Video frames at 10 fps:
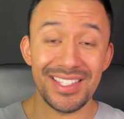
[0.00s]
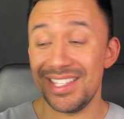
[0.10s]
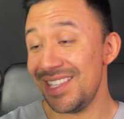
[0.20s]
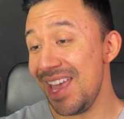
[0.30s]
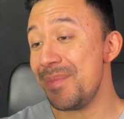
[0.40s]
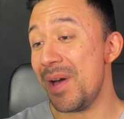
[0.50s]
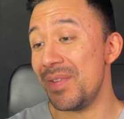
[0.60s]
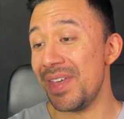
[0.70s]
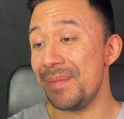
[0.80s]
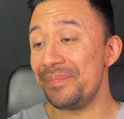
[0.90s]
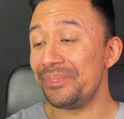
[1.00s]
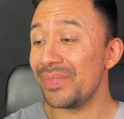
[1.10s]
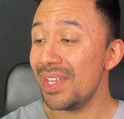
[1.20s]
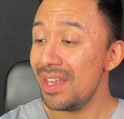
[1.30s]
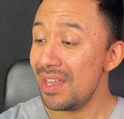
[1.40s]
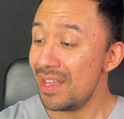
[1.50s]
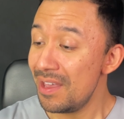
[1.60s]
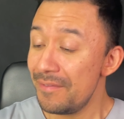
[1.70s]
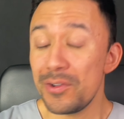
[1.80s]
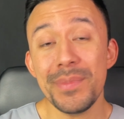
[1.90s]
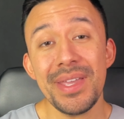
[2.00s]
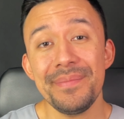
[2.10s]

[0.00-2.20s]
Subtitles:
to say about them. For me,